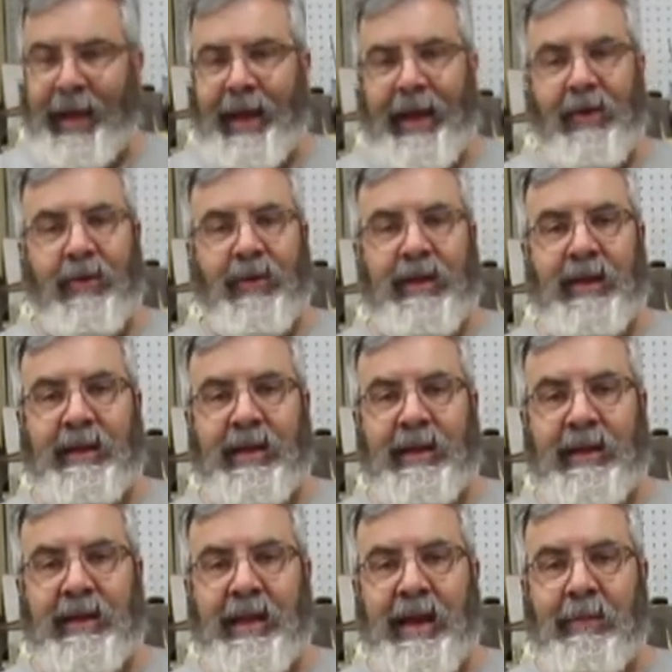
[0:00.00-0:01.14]
I don't think they
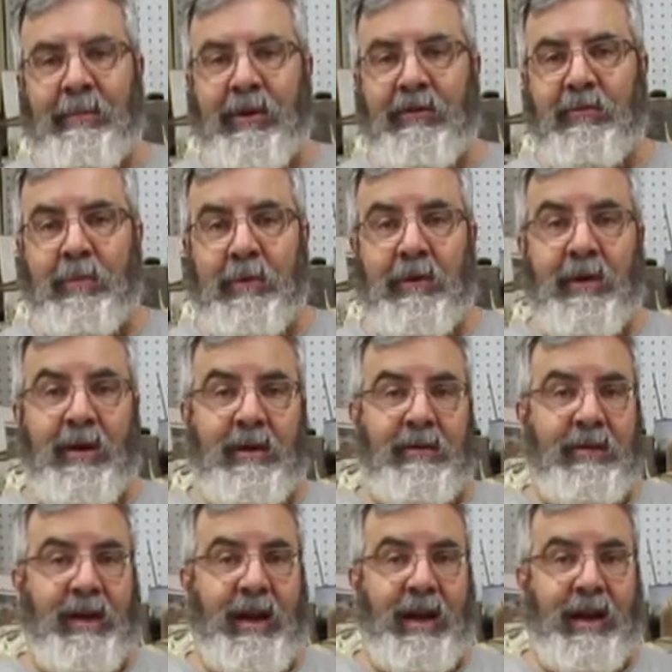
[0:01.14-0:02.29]
did that much
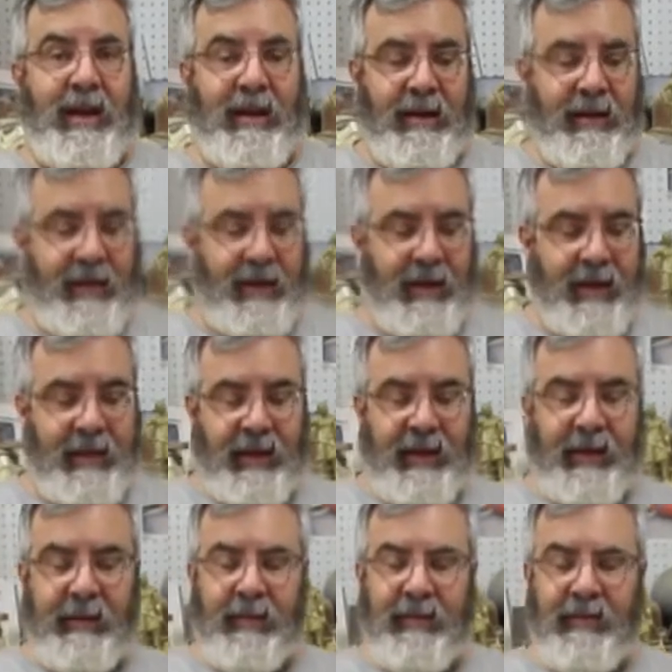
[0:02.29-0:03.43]
production on there. I
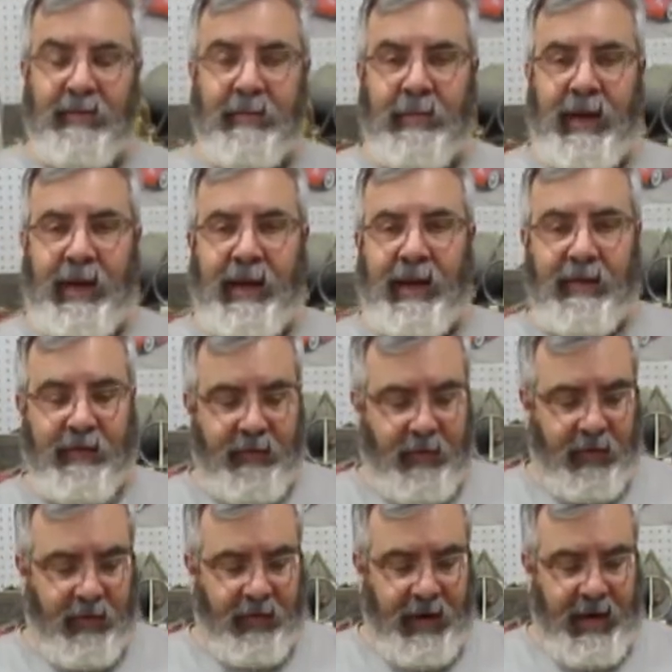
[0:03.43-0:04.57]
think it just made it
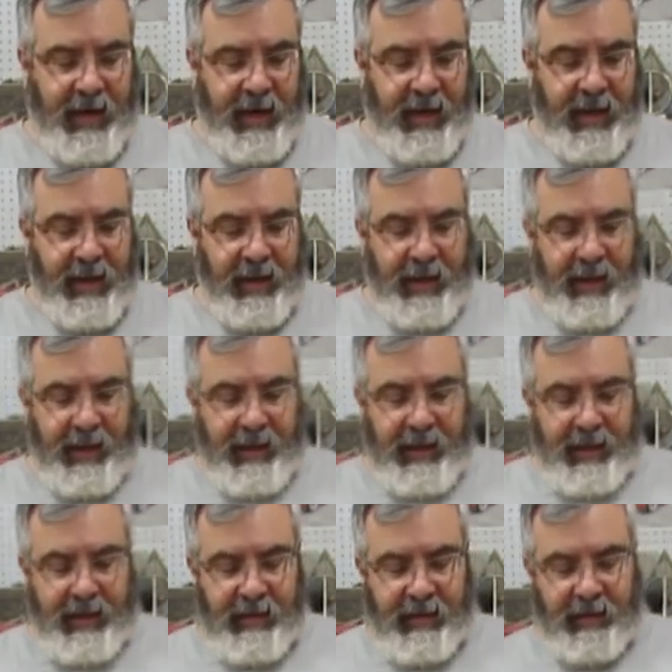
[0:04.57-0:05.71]
for
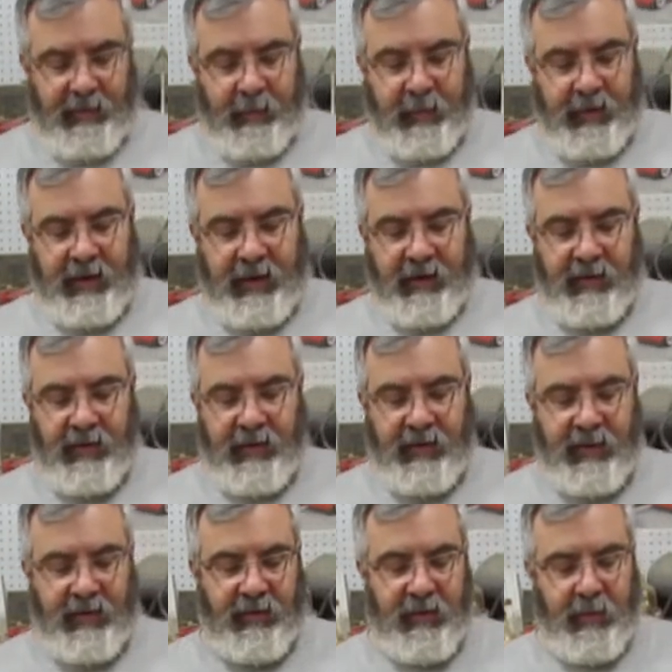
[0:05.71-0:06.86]
this particular
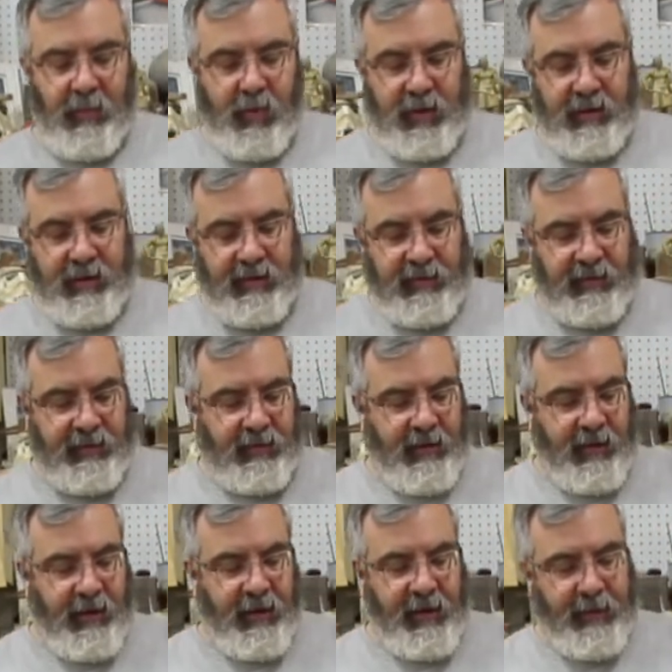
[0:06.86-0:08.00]
system. What this is
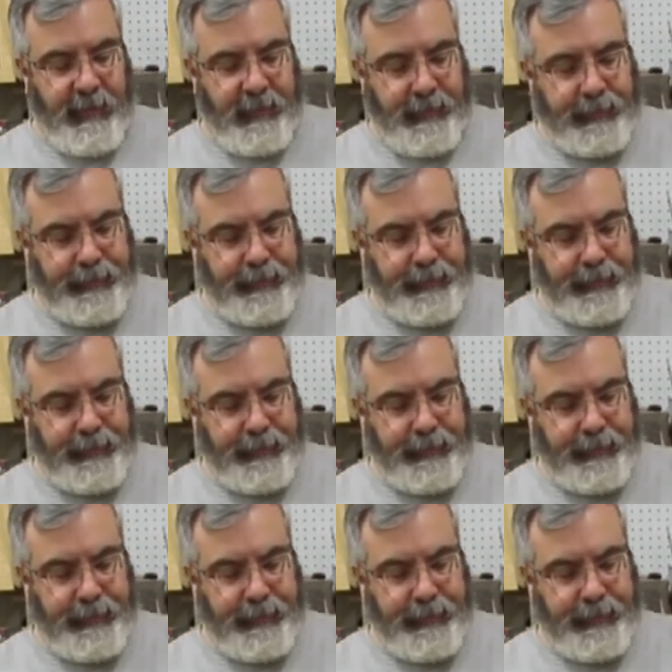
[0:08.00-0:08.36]
called,